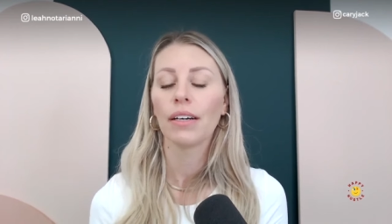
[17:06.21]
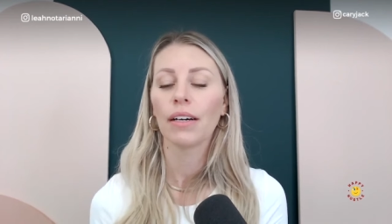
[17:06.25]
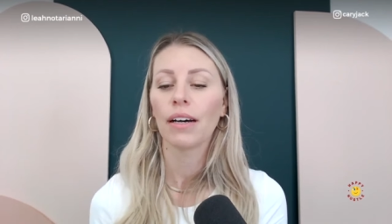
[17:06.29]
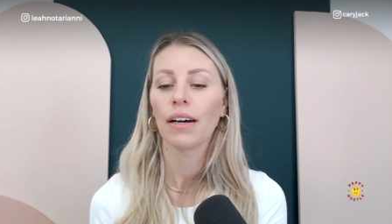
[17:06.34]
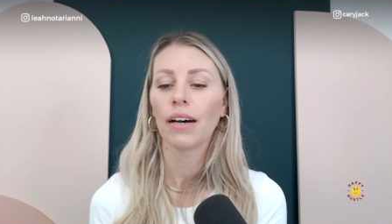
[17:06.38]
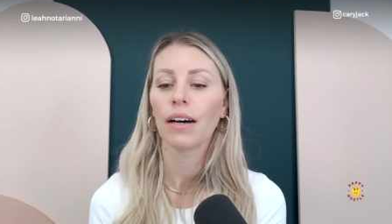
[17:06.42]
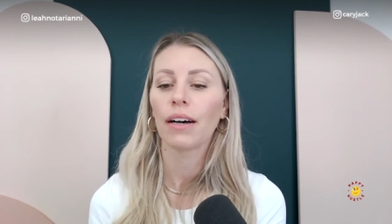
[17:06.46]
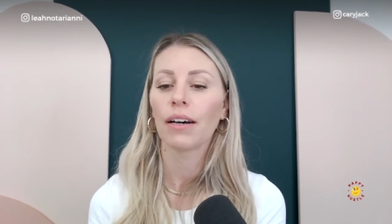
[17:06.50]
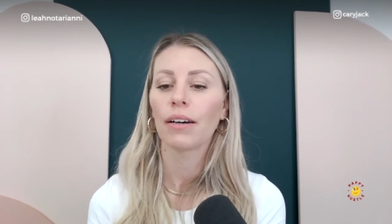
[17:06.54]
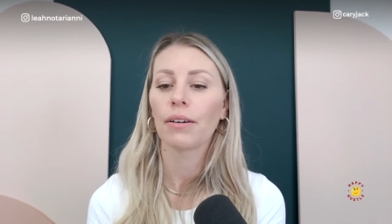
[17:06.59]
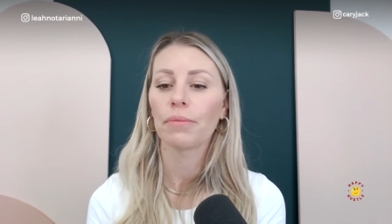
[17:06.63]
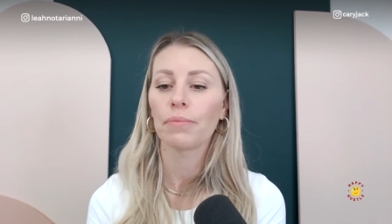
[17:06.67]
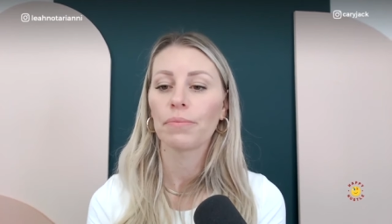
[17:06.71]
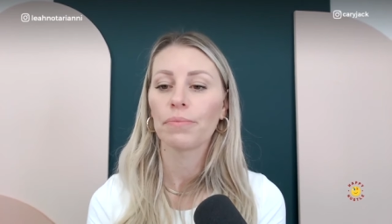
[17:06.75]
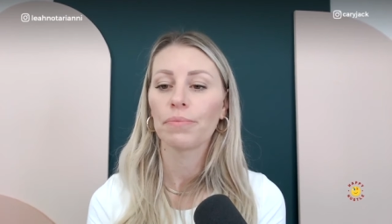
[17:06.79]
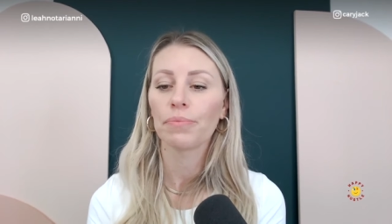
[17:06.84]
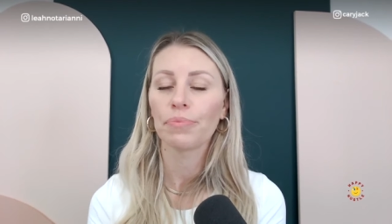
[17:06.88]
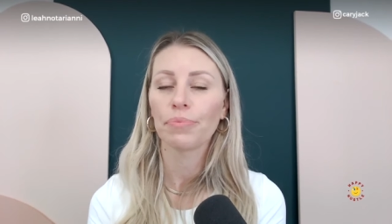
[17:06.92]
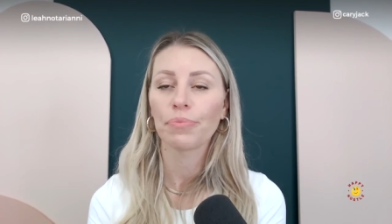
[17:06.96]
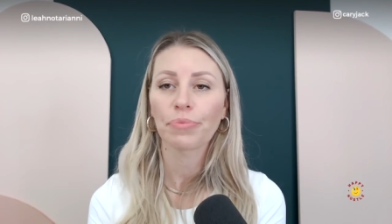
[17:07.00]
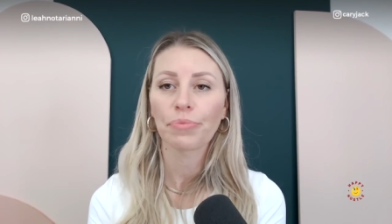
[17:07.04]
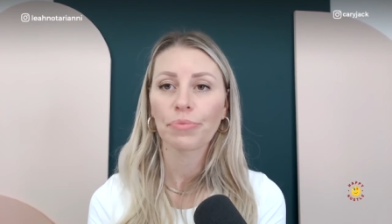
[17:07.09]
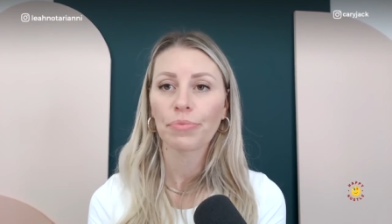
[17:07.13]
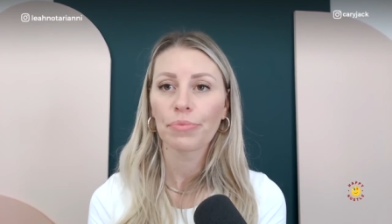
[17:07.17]
Um,
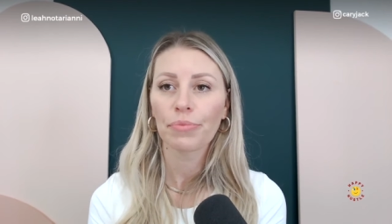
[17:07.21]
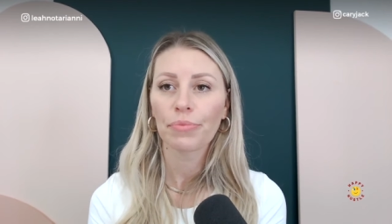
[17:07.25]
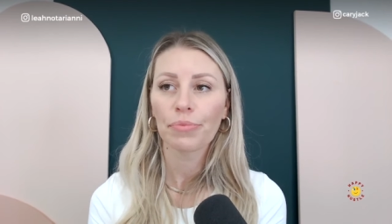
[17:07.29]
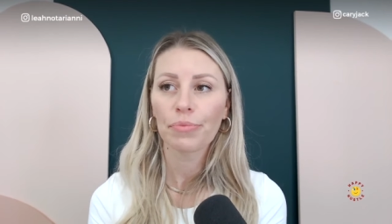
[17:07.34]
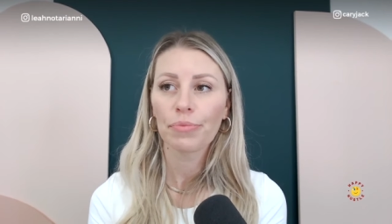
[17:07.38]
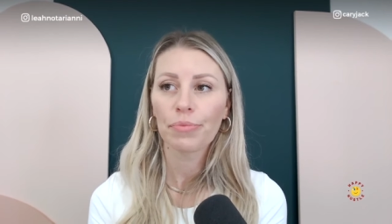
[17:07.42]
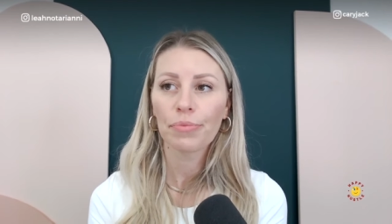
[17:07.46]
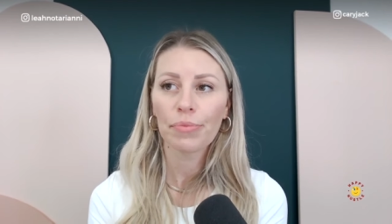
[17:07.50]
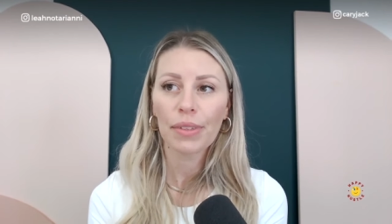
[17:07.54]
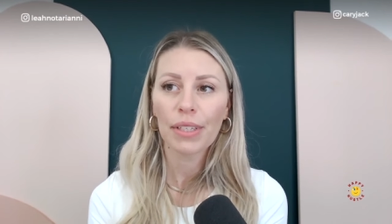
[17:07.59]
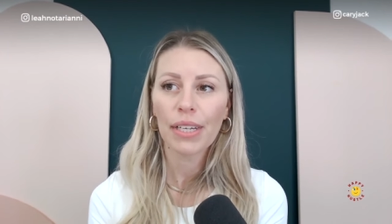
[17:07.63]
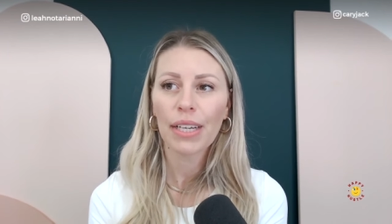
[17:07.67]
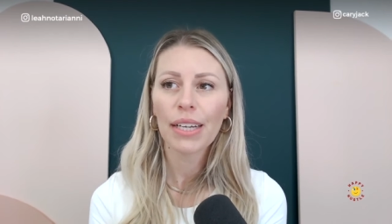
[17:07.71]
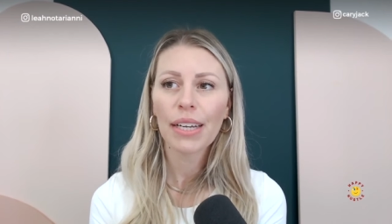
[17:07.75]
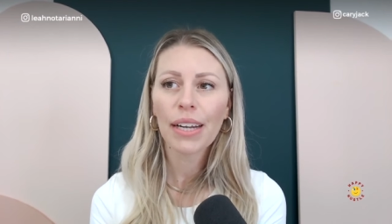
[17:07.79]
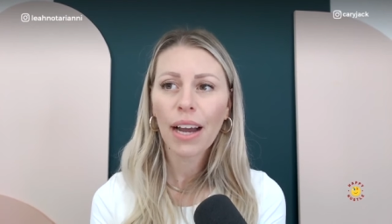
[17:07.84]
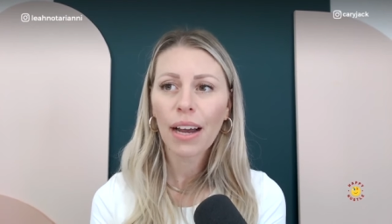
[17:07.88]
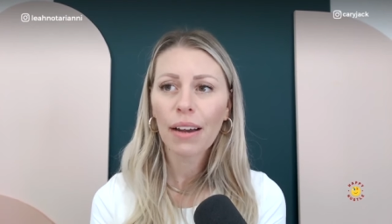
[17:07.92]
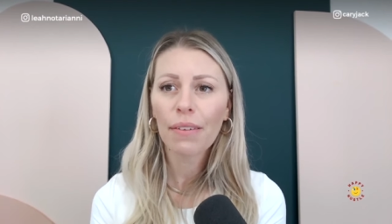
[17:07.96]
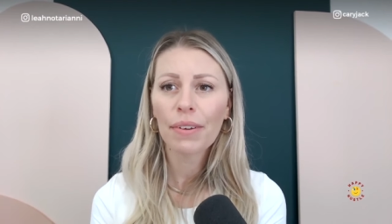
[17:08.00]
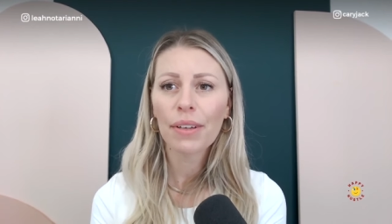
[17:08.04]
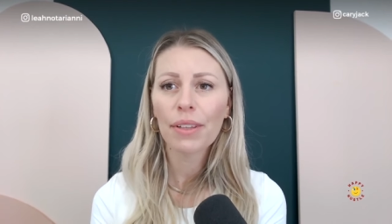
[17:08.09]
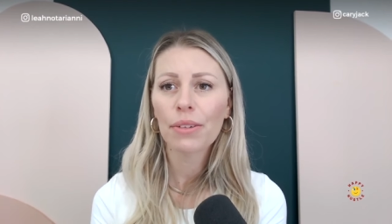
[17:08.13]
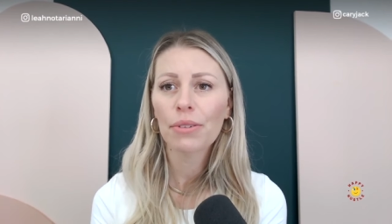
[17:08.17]
and
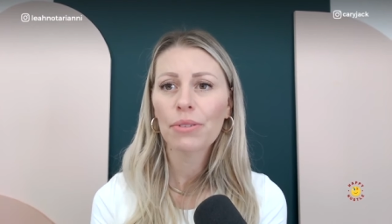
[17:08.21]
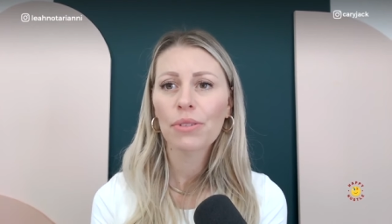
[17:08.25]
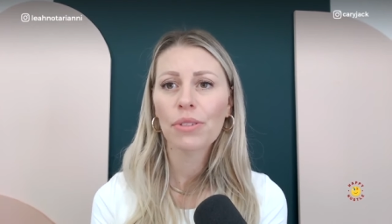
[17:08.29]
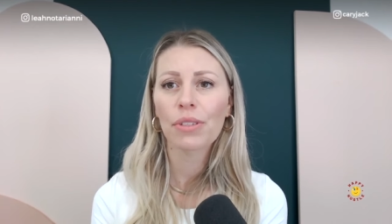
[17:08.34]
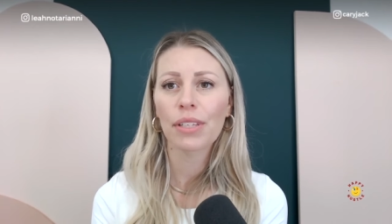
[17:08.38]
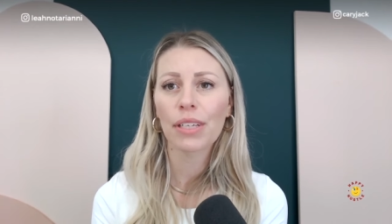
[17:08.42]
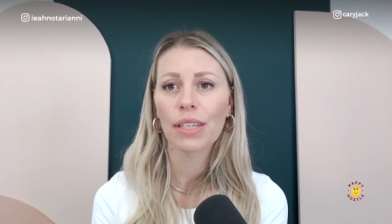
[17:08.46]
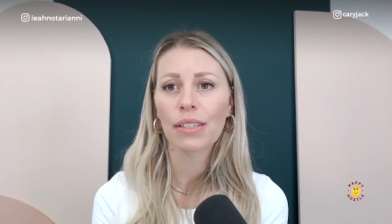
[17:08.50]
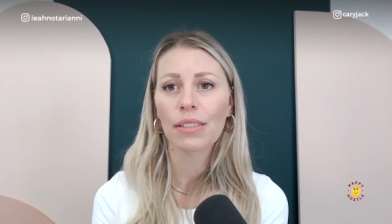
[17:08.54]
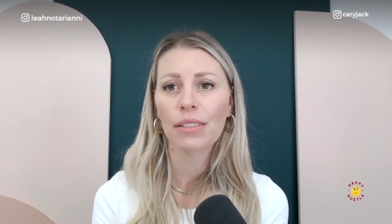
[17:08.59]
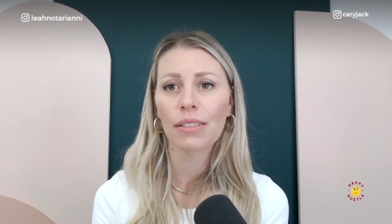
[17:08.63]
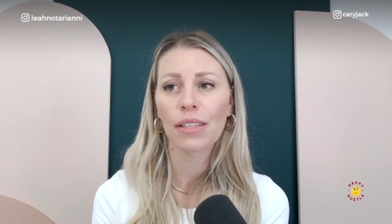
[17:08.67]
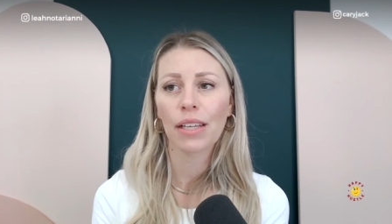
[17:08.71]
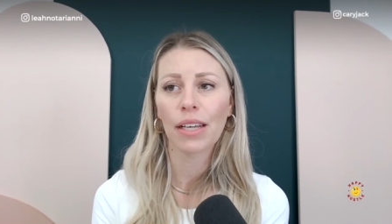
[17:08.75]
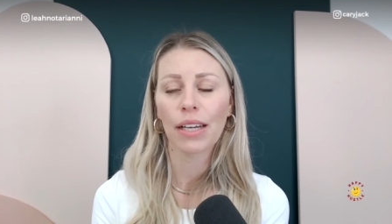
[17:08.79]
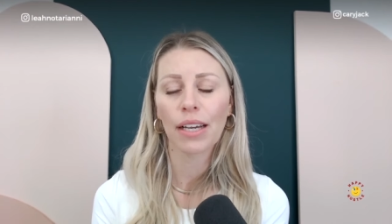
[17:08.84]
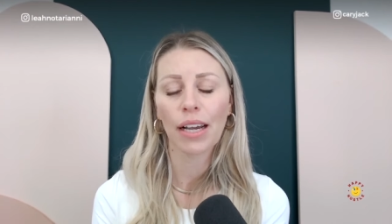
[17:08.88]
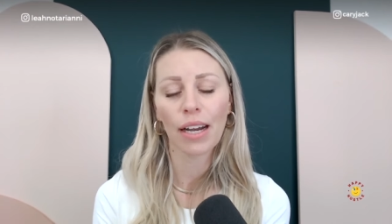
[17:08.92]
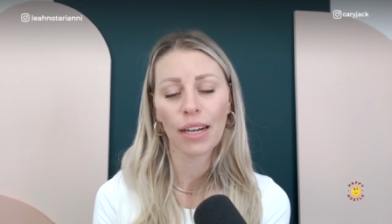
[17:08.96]
having those things like